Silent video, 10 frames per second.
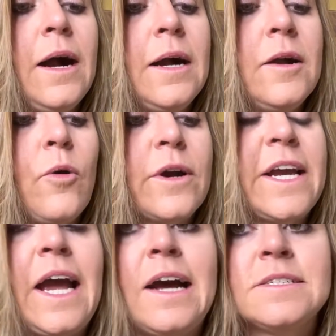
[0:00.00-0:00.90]
or
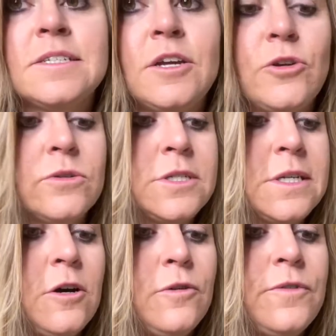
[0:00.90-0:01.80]
casting
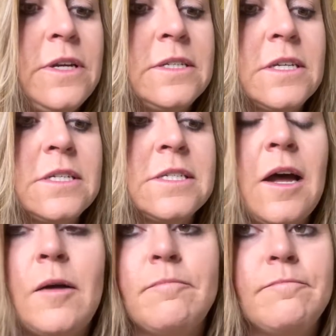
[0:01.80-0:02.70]
yourself into
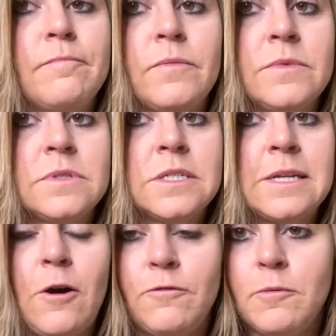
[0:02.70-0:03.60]
some
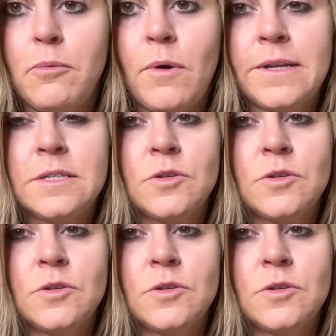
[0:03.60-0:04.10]
self-appointed